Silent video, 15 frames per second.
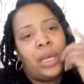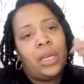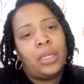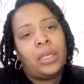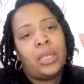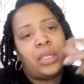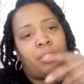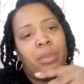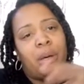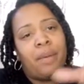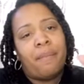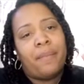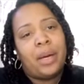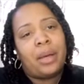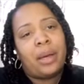this
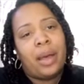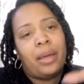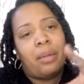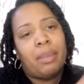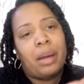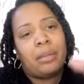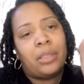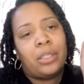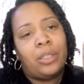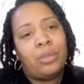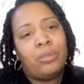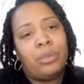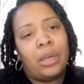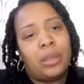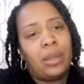motherfucker ain't about to do
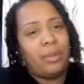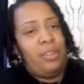nothing.